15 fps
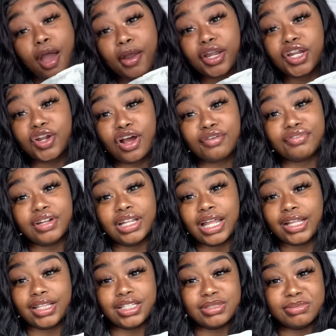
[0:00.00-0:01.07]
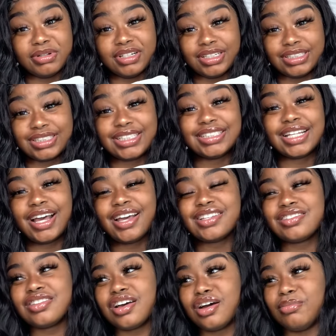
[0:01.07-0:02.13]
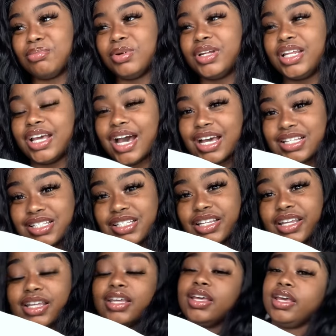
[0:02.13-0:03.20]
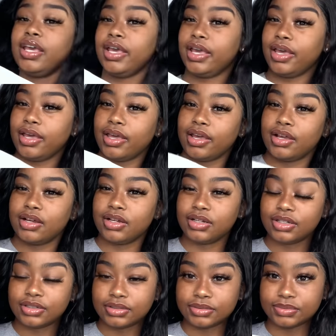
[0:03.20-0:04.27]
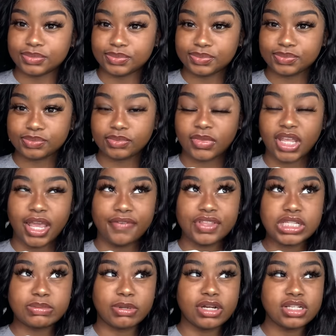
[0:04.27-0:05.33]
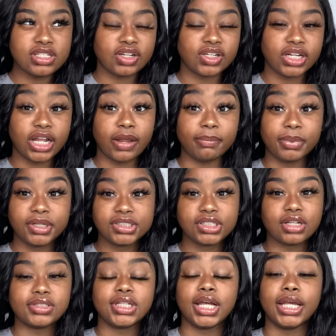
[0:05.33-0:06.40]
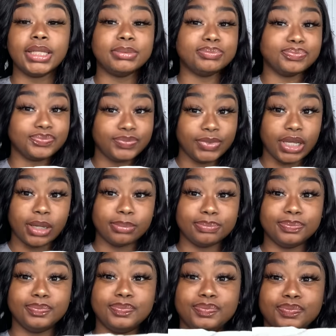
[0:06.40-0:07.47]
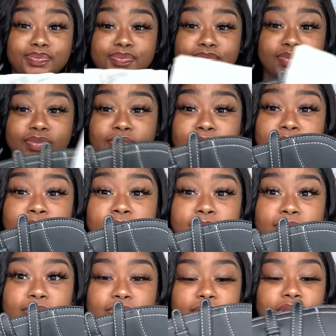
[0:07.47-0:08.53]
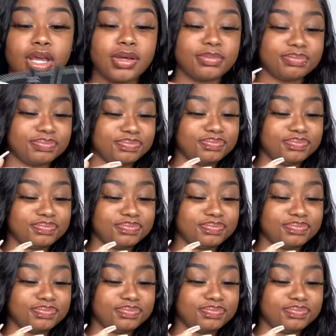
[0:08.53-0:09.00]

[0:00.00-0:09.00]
already know I'm finna like this purse, because I saw Pretty Iceland have this purse on in her picture. I was like, yep. Yep.